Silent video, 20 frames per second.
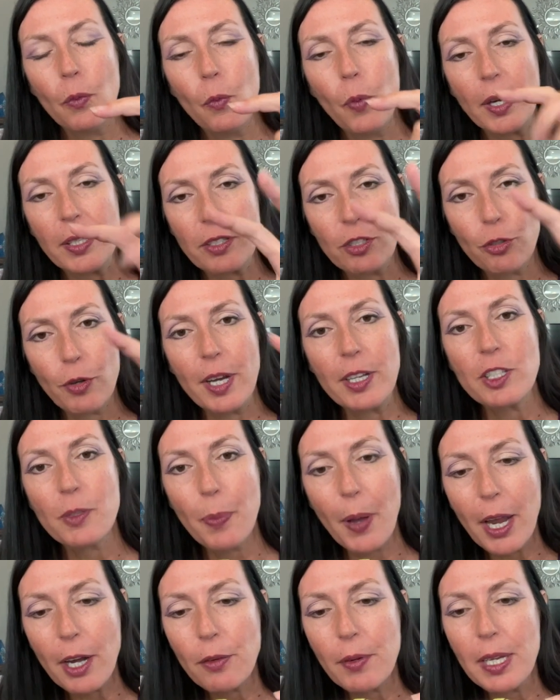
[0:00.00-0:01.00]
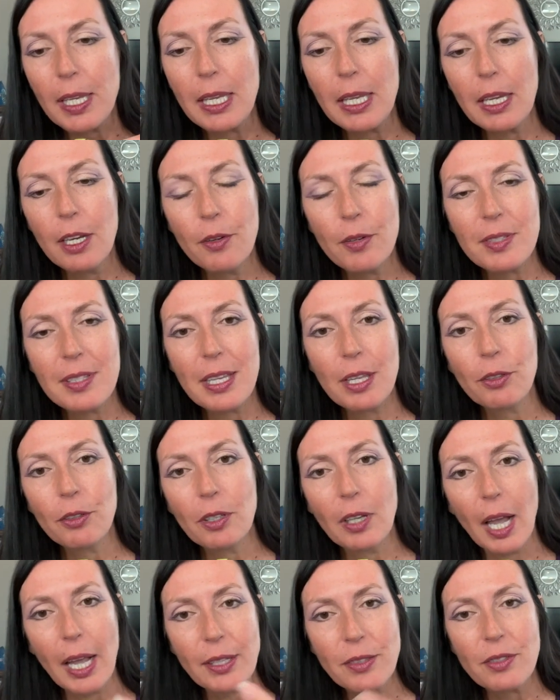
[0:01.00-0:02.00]
what's transpiring here is the inner
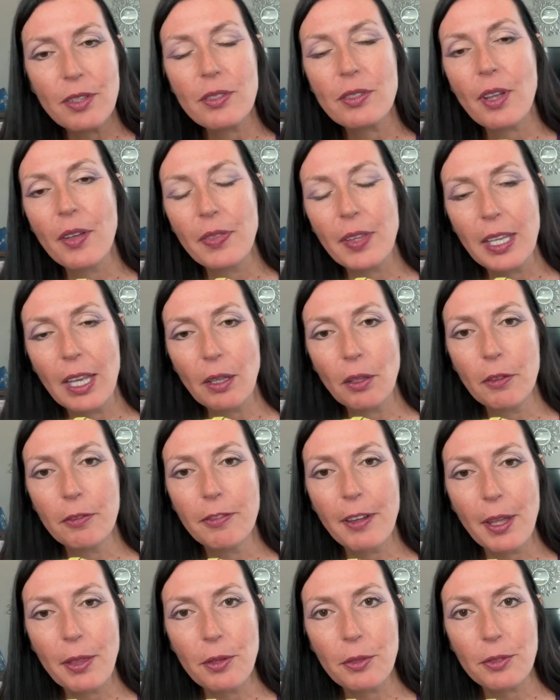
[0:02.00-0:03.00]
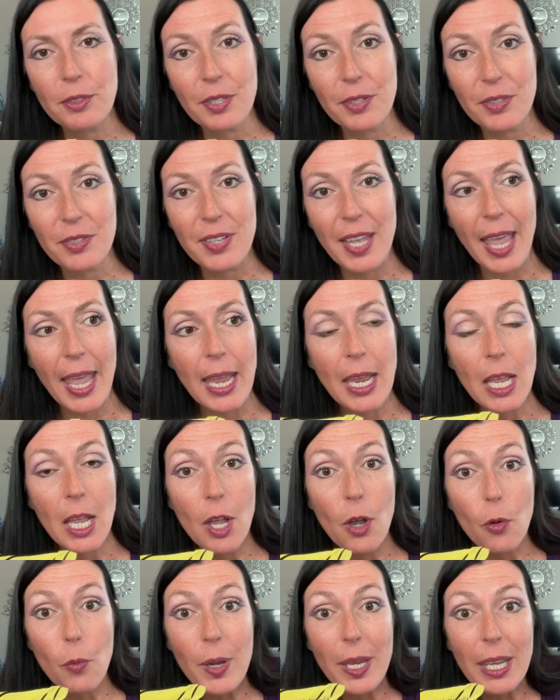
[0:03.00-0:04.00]
guidance is on the yellow feather to say,
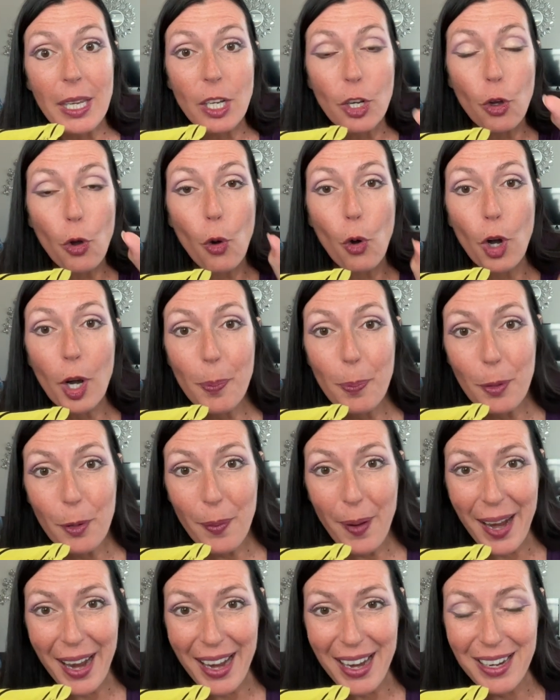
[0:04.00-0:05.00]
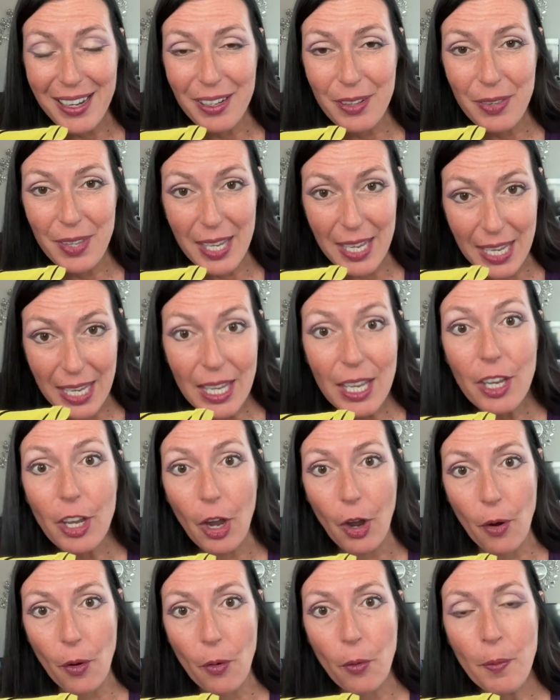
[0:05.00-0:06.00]
we can incorporate the
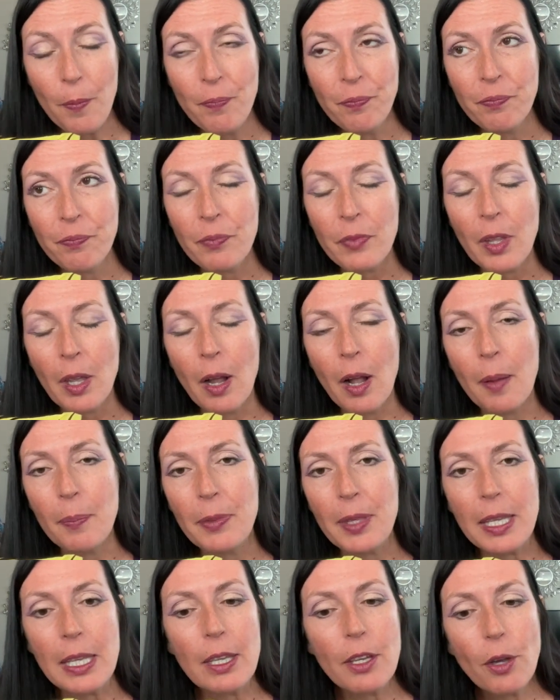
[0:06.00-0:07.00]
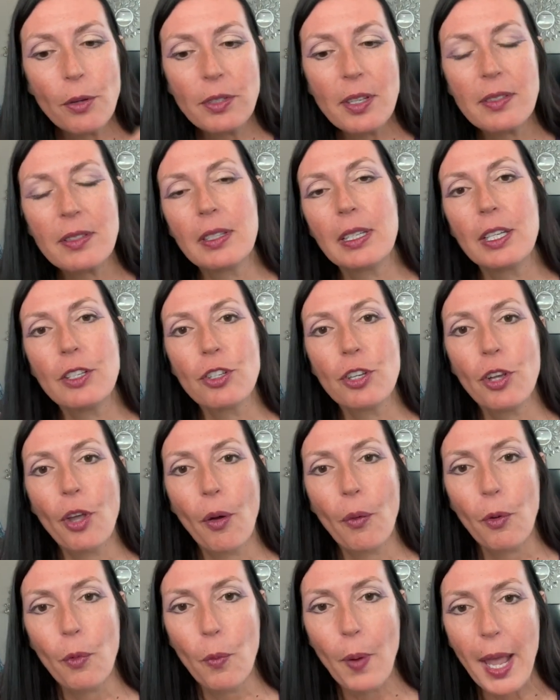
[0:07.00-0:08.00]
ego. The ego doesn't need to
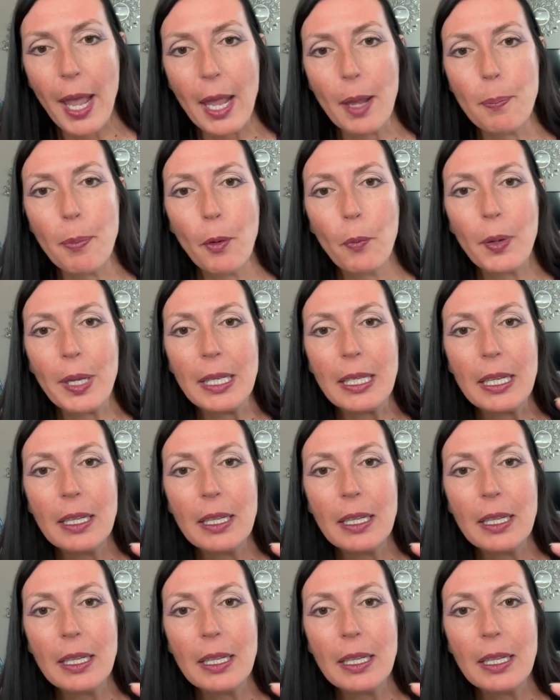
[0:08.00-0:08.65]
go away, but we